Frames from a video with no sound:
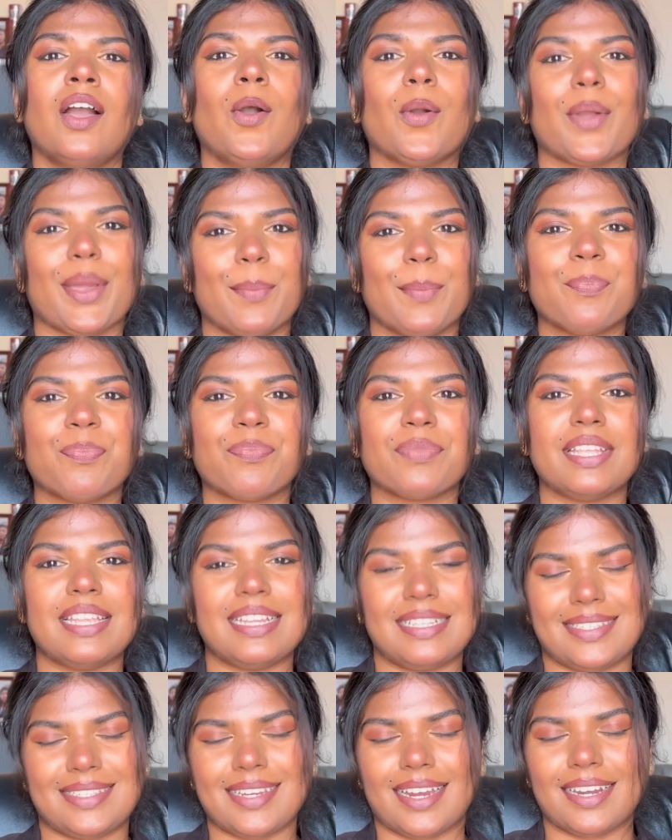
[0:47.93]
Okay,
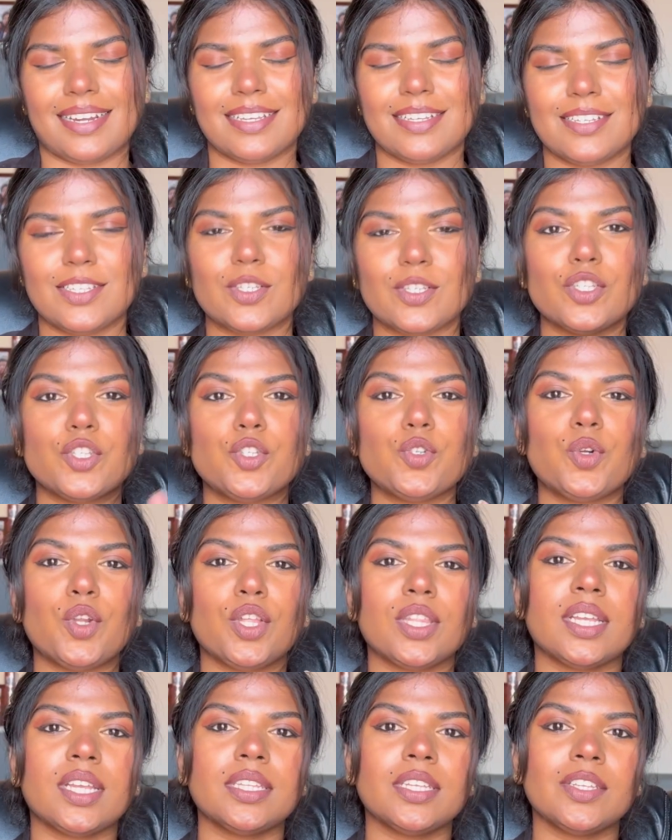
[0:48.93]
let's start. So June
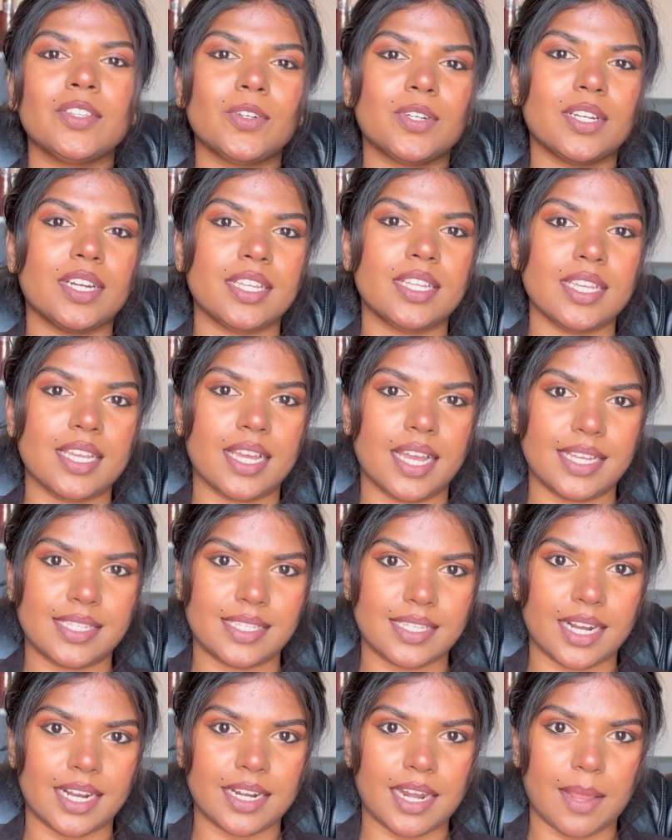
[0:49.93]
1st, I
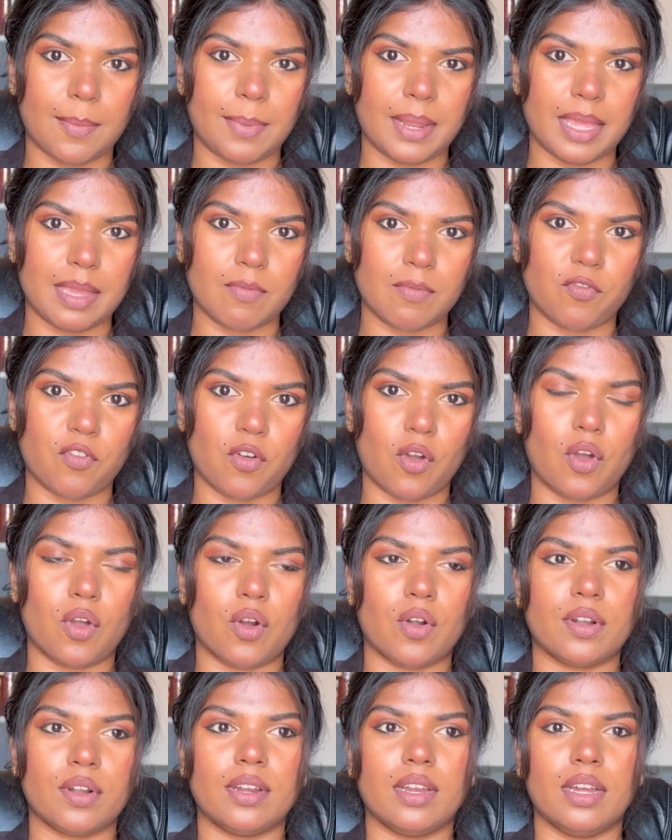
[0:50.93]
started applying for